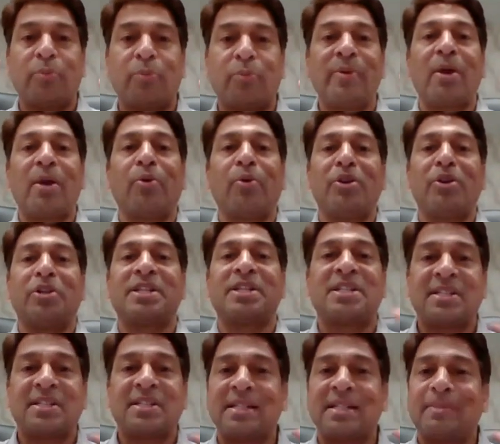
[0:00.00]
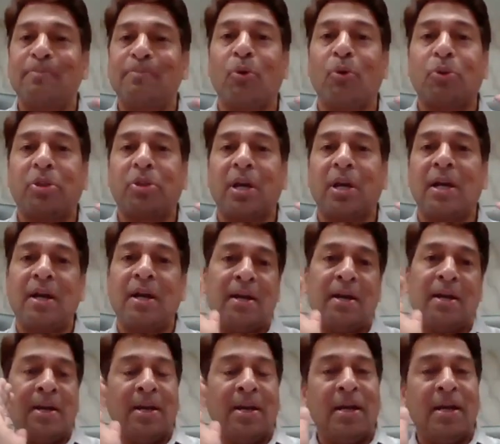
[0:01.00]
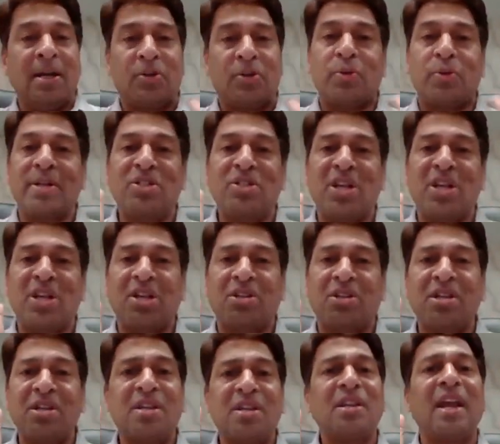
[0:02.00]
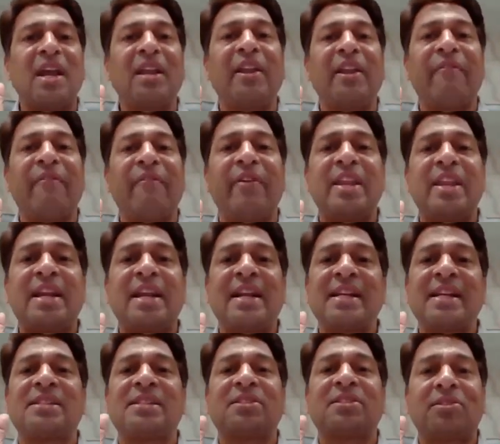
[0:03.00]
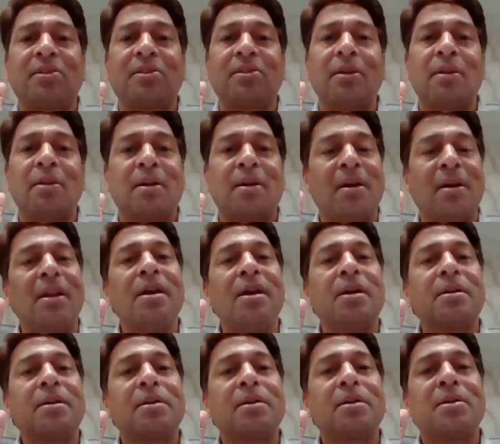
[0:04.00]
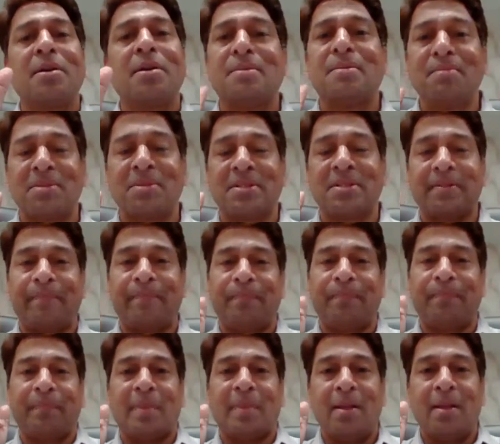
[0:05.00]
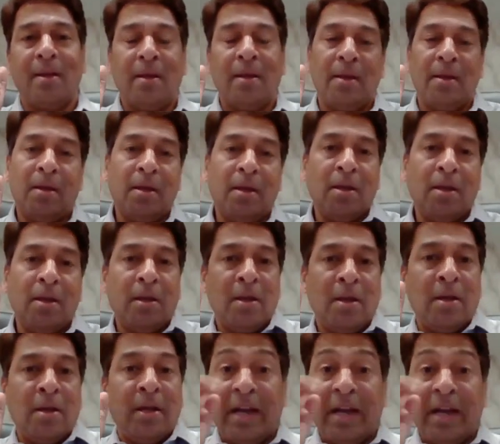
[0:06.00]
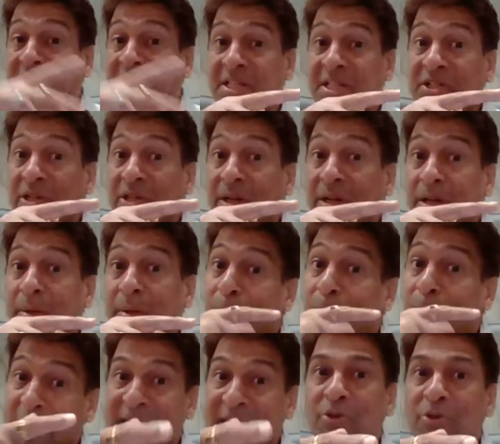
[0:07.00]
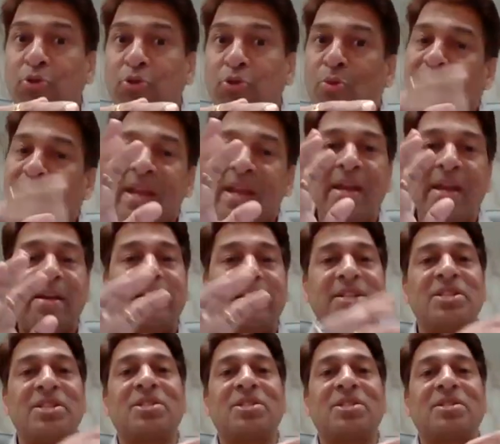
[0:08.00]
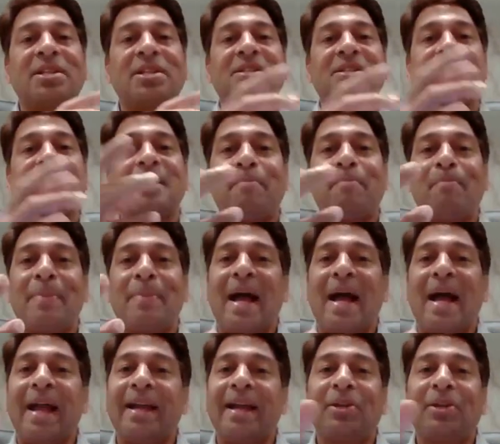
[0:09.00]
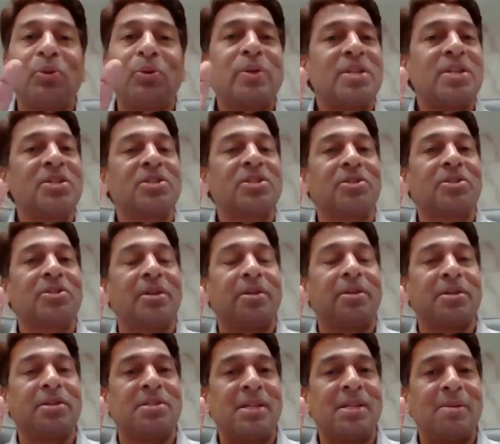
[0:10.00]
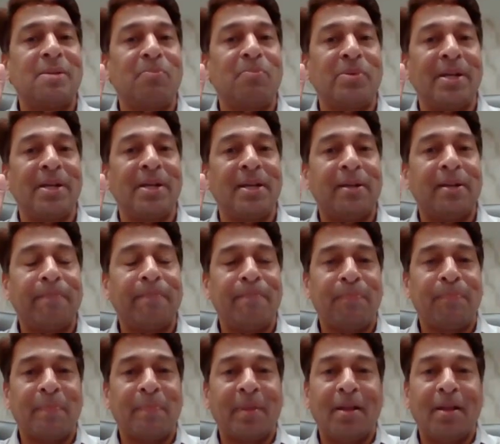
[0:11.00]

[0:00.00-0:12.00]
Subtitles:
So we are going to discuss both the transaction in a very crystal clear terms. It is B2B, registered supplier to registered recipient.